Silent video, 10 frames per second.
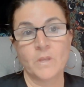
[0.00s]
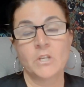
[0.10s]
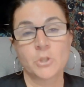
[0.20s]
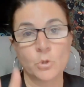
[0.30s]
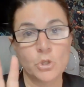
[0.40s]

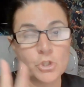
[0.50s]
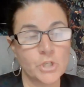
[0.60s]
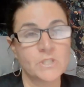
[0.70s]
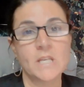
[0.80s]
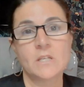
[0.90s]
So you
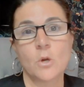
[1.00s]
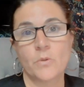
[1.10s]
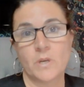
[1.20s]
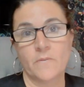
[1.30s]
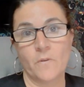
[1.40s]
just need to know
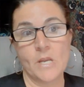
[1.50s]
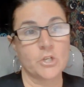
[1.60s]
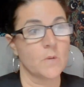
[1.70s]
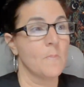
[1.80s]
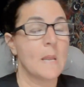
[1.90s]
that
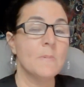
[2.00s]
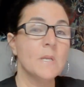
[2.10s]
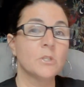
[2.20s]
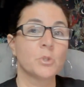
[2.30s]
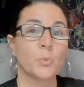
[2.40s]
information. Maybe
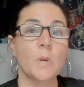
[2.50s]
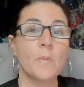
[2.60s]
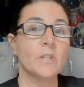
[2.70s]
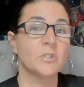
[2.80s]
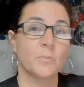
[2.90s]
it's 3
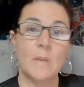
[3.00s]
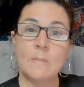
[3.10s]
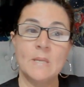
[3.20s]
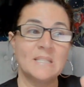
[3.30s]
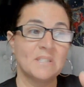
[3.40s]
months,
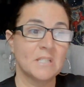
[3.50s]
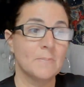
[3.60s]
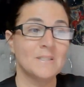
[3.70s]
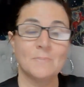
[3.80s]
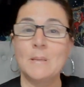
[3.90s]
maybe it's 6
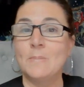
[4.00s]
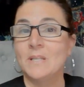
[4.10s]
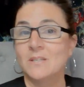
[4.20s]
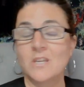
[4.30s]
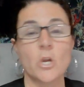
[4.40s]
months, maybe it's
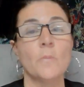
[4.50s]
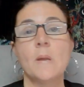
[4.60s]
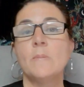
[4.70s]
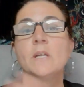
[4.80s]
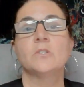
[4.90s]
a year,
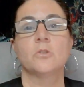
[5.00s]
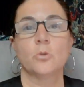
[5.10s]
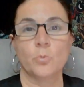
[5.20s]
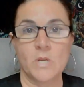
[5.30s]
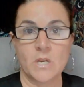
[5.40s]
maybe it's
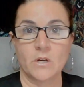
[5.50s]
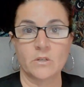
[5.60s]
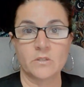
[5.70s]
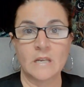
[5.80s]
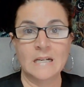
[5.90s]
3
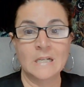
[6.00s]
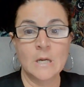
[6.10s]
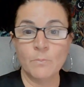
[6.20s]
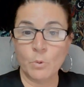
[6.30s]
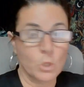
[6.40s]
years.
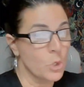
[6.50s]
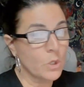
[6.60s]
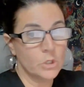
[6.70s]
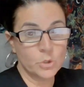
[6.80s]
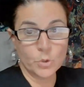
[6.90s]
But you
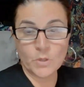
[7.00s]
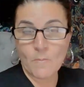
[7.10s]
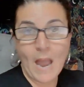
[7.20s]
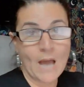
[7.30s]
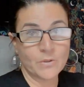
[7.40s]
can do the
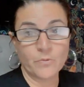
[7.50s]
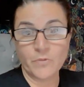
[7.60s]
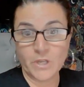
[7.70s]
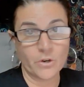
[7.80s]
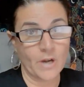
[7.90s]
math and
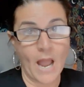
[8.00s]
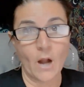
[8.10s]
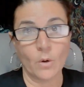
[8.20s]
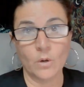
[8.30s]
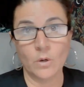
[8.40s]
figure it
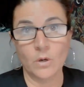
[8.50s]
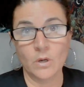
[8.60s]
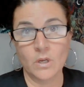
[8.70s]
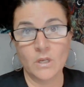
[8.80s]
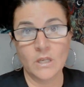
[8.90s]
out.
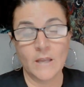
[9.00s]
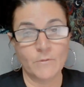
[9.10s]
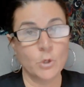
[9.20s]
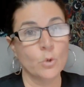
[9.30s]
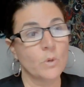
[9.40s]
If
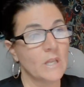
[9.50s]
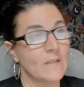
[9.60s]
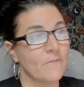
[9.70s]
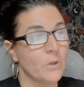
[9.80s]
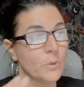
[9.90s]
you
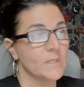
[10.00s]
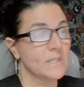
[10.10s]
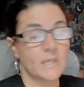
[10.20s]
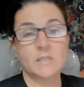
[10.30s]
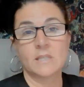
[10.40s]

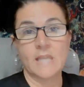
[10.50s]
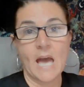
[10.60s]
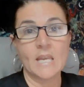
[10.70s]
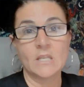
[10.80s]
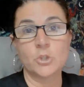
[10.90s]
insist that
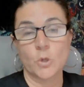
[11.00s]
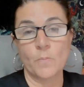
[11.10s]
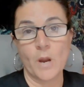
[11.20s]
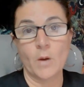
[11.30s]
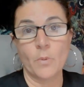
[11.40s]
that is your
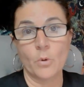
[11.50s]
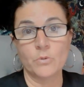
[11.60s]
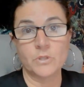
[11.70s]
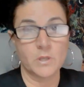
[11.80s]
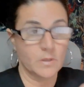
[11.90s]
bare
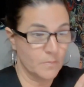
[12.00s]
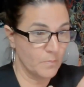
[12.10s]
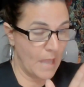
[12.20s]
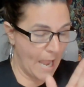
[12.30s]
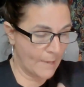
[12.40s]
bones,
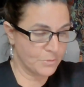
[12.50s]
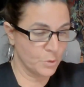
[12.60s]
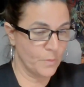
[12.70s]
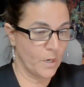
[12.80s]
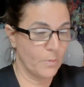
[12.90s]

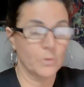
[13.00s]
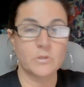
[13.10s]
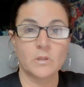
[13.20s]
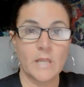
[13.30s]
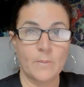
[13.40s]
absolute bare
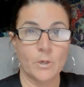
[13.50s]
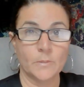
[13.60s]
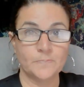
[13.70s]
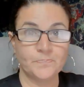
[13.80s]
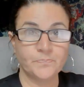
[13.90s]
bones labor,